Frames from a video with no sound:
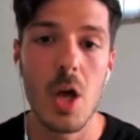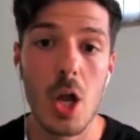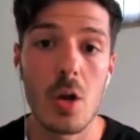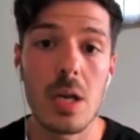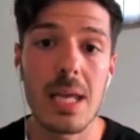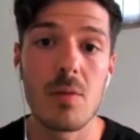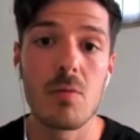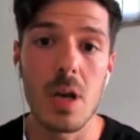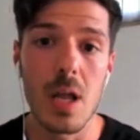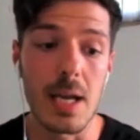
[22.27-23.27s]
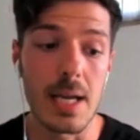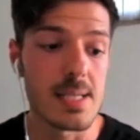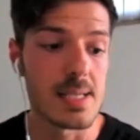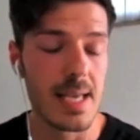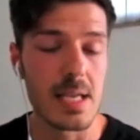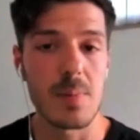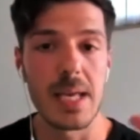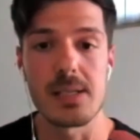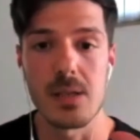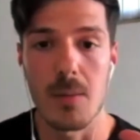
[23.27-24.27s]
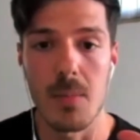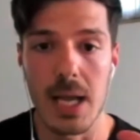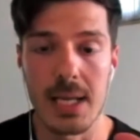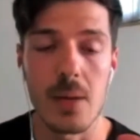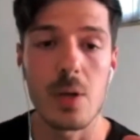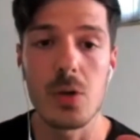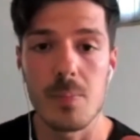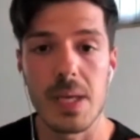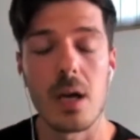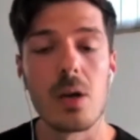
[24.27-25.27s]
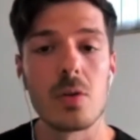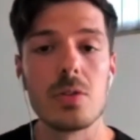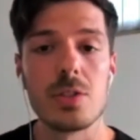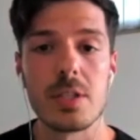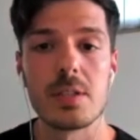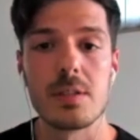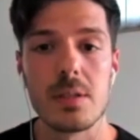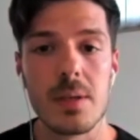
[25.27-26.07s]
only relies and takes place in our mind. Now, it could be unconscious.